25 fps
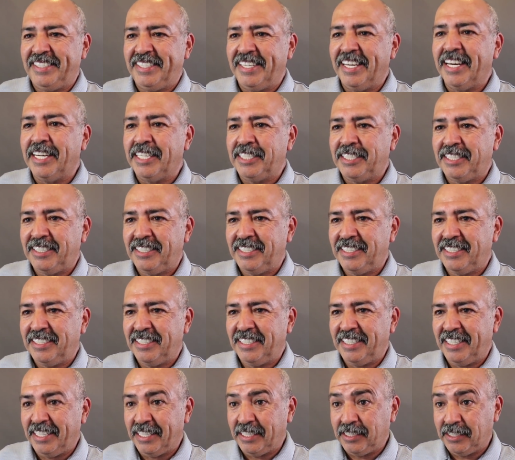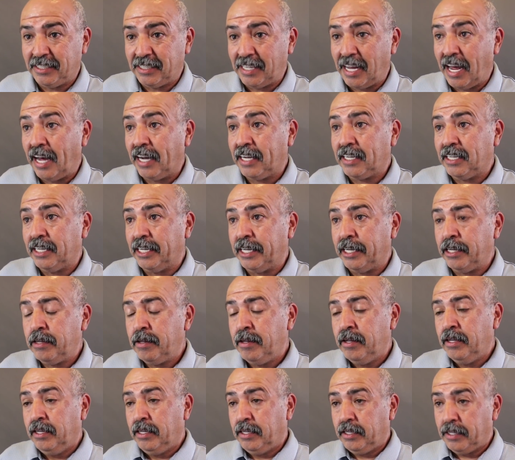Yes, exactly.
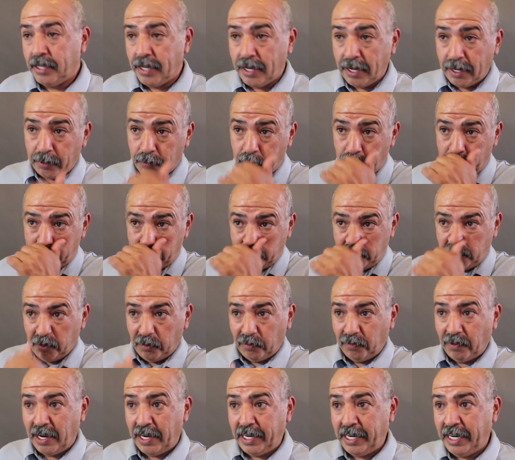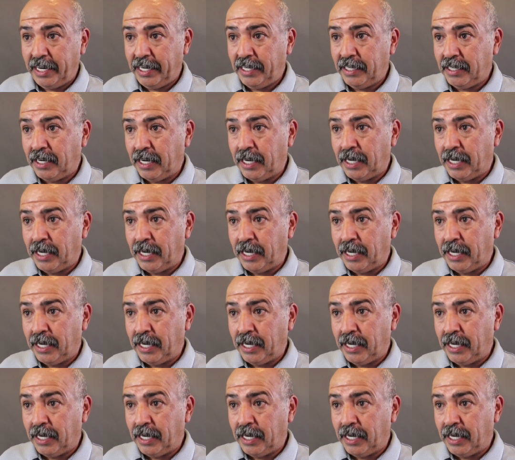Yeah, when you're running